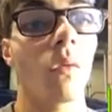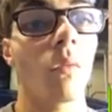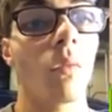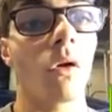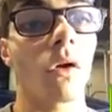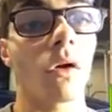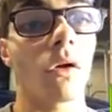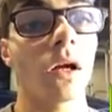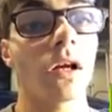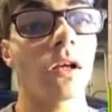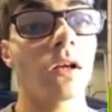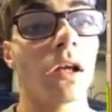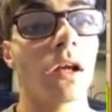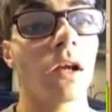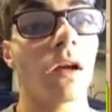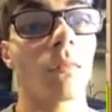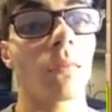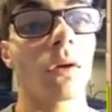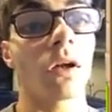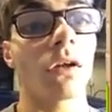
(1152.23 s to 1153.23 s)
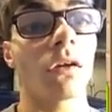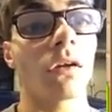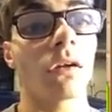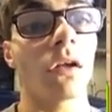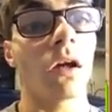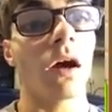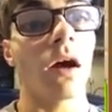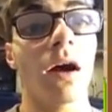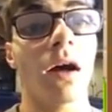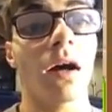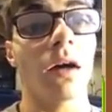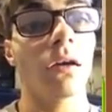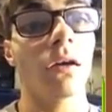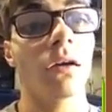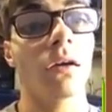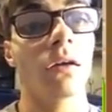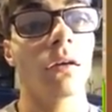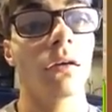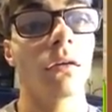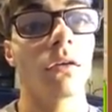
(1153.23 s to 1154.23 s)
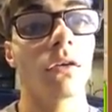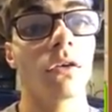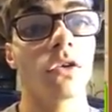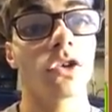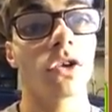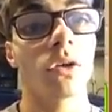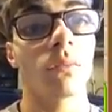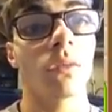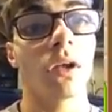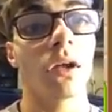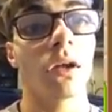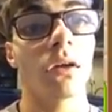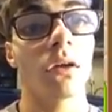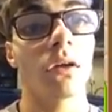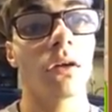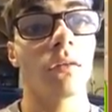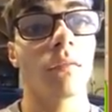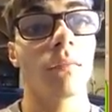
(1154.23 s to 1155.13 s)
worried that I'm gonna die or something.